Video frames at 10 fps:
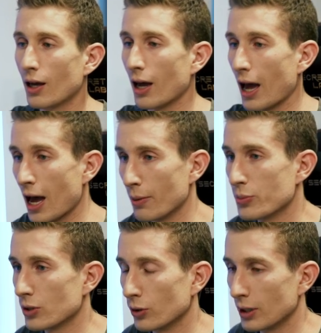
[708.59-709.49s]
are
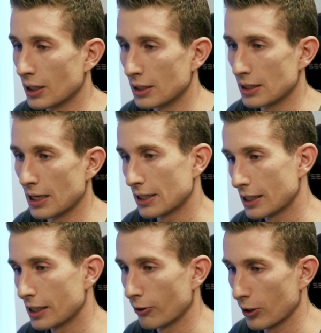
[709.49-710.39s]
absolute internet
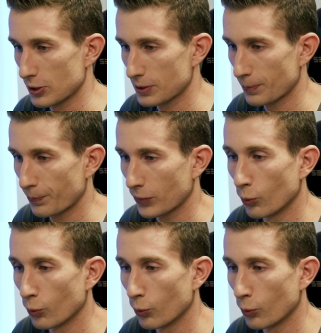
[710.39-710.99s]
heroes.